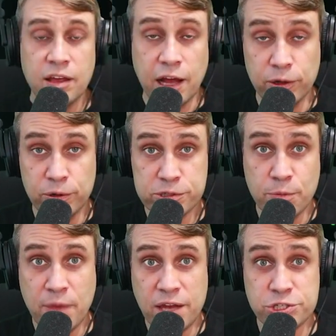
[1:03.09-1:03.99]
I'll also
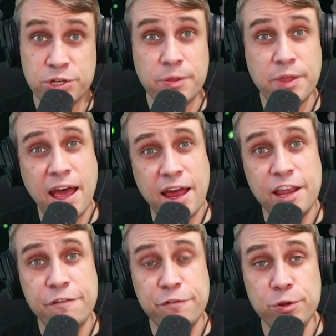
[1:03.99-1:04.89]
mention that
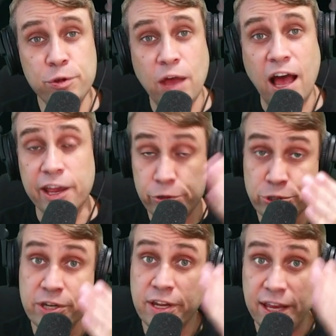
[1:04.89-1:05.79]
if you are
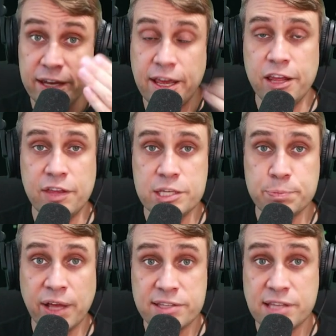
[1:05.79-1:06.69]
interested in any of these
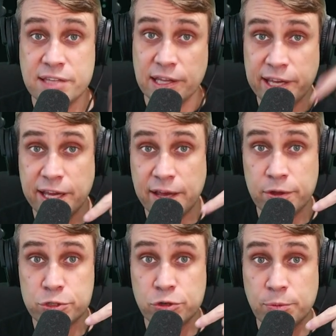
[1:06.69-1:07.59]
plans, there's a link in the
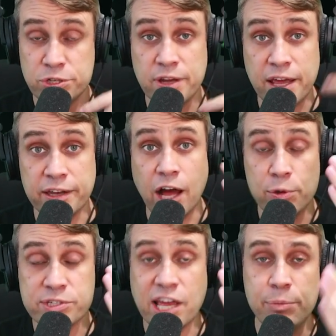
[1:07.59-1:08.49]
description, and I
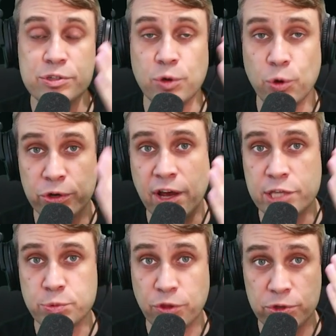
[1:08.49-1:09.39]
was able to
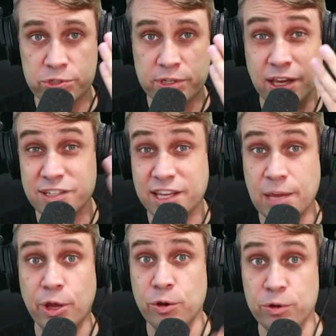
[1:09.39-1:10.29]
organize with Hostinger to get
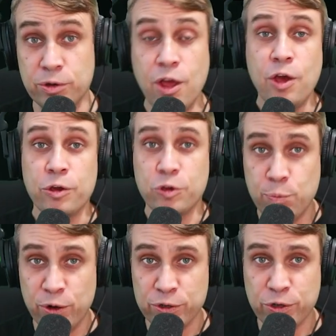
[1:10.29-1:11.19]
my own
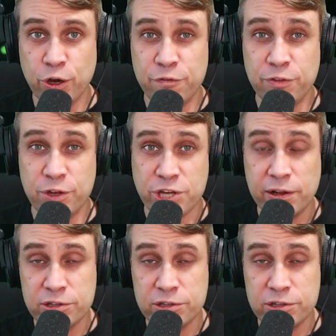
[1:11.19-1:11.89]
coupon code for the channel.